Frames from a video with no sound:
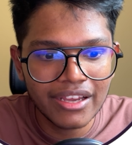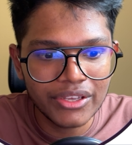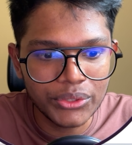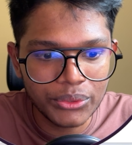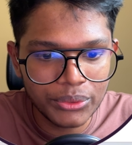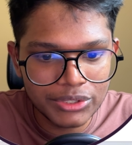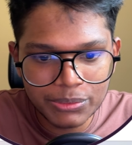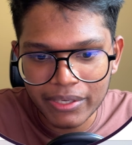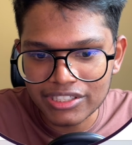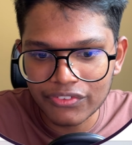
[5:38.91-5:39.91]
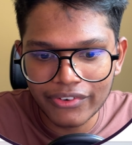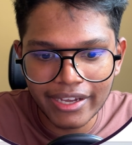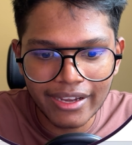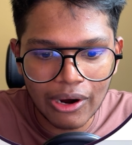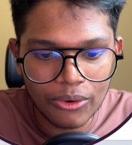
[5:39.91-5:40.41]
You could
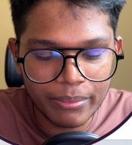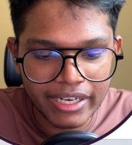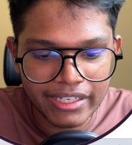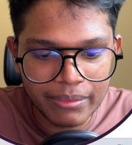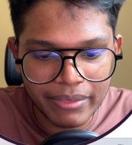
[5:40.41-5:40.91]
specify how many